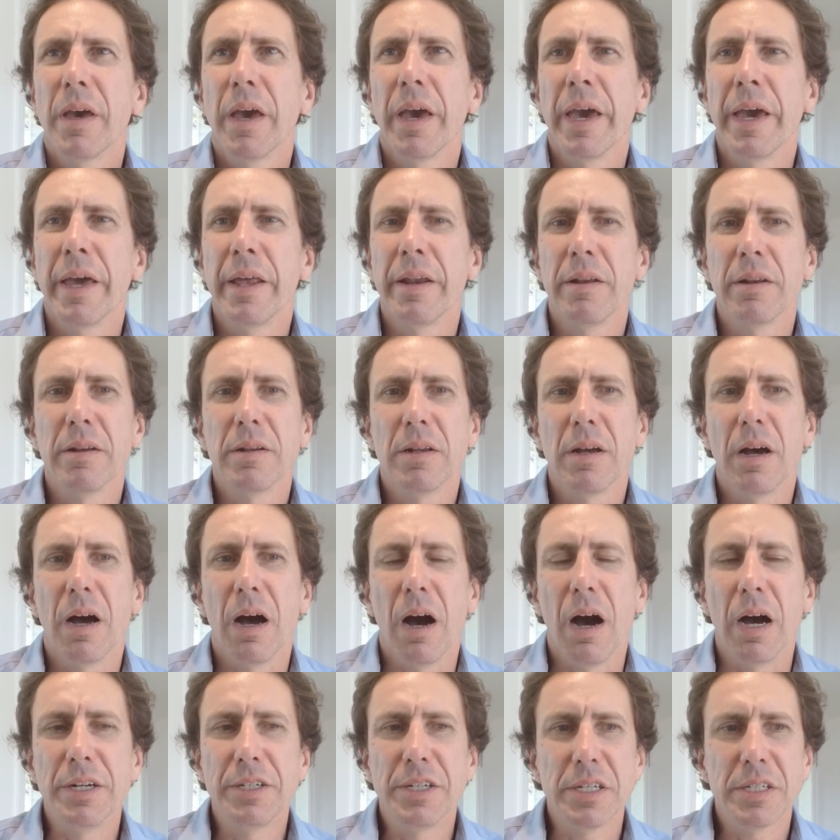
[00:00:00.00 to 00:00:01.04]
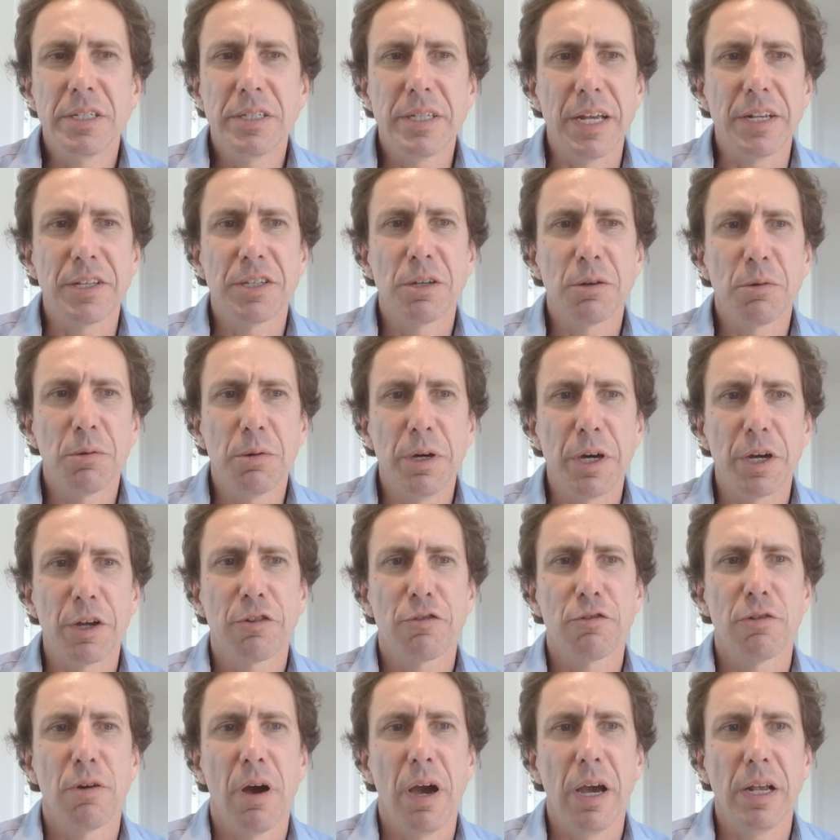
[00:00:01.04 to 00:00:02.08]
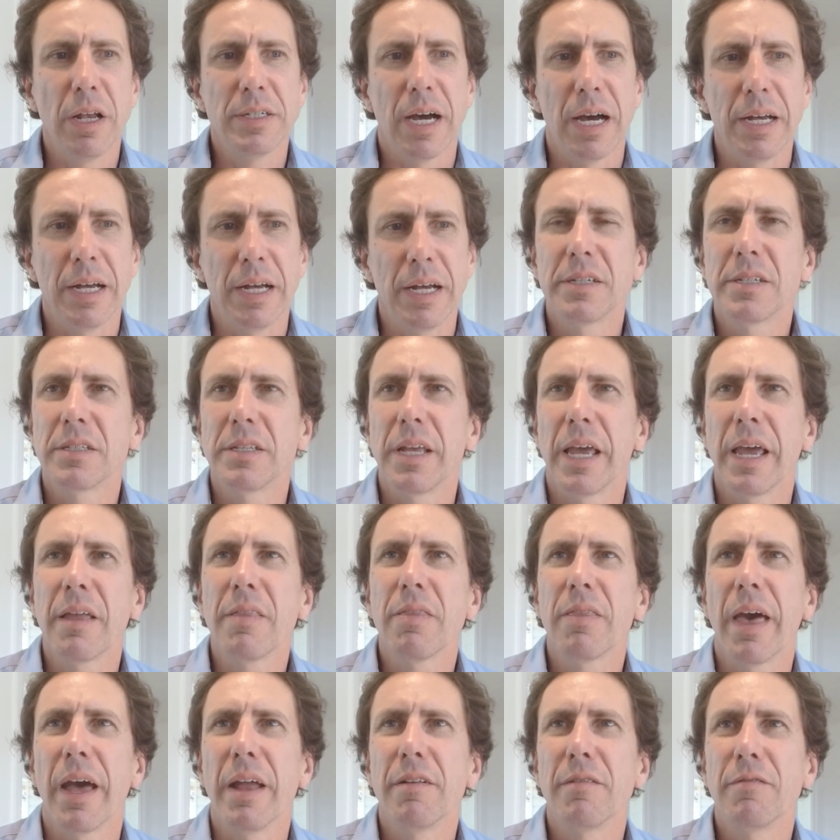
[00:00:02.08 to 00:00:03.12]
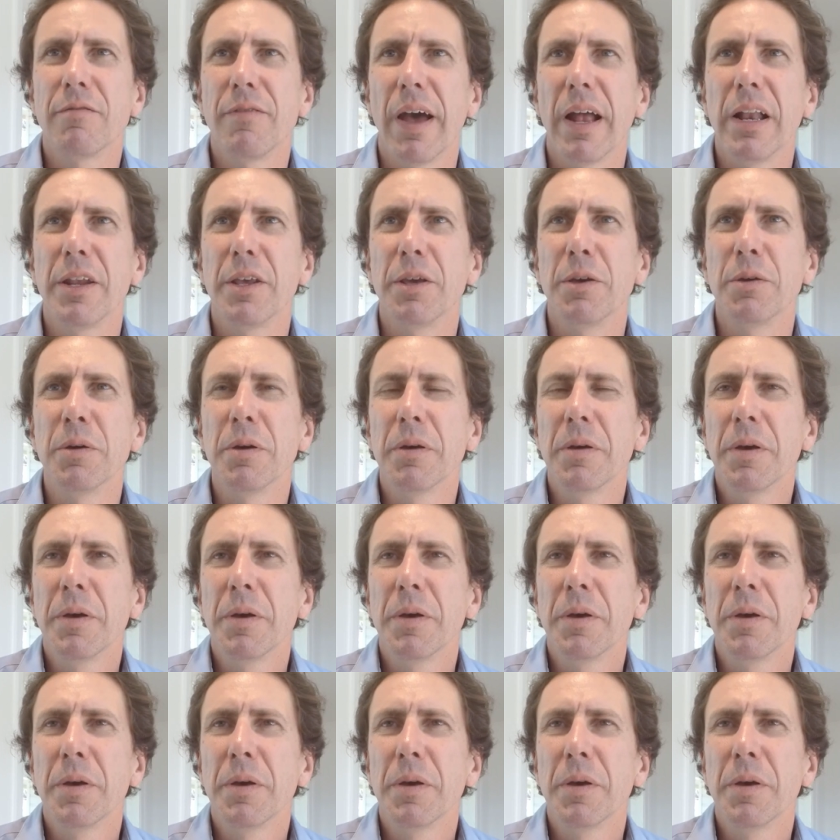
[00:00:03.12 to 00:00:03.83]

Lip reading: And I just set to work trying to understand that value,